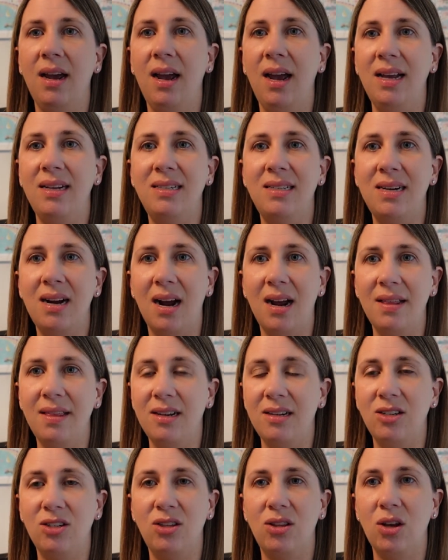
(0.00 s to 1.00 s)
it's not
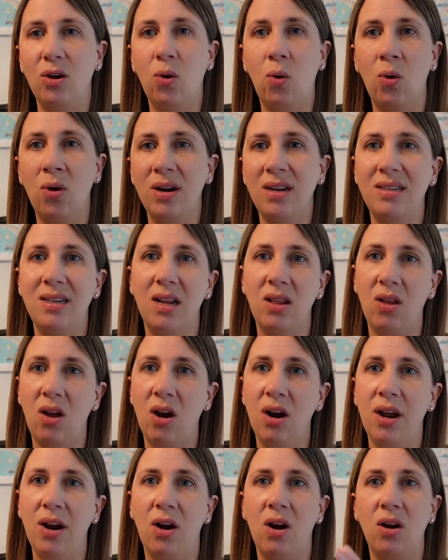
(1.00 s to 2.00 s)
that the cord isn't
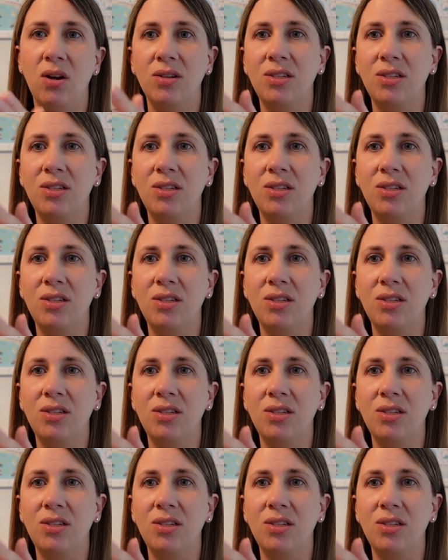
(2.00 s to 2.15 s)
long at all.